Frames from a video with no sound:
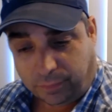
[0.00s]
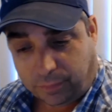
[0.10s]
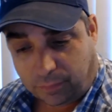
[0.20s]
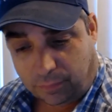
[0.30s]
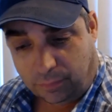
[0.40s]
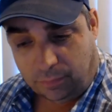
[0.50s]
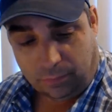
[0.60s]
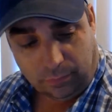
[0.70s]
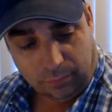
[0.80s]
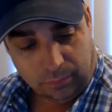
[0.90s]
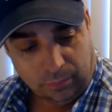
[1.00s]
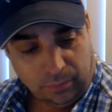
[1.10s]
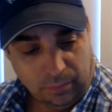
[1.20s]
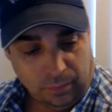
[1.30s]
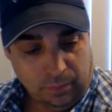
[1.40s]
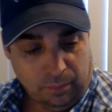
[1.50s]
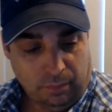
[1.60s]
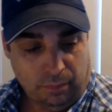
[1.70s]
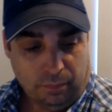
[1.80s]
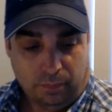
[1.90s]

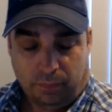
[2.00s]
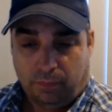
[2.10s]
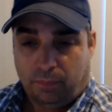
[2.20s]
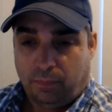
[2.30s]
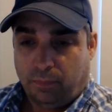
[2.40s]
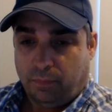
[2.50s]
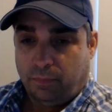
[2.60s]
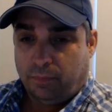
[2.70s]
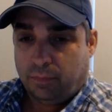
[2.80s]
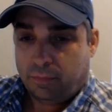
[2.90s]
No one is speaking in this clip.